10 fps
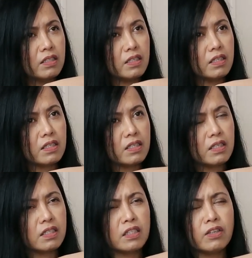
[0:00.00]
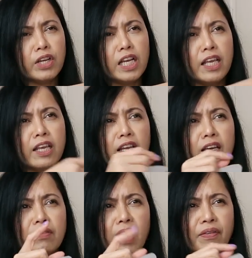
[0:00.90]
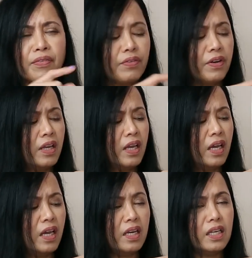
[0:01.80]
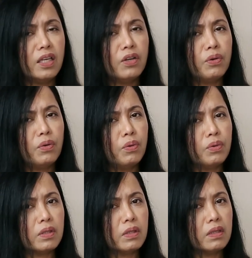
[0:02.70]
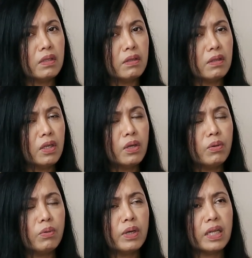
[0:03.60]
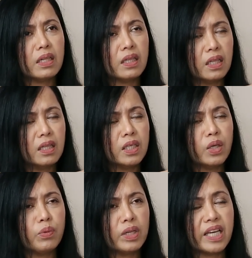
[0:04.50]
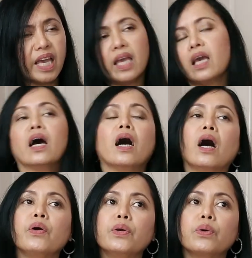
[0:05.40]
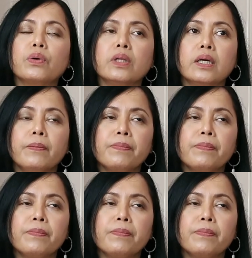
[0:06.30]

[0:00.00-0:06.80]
it's really rough, and you will get how you call it,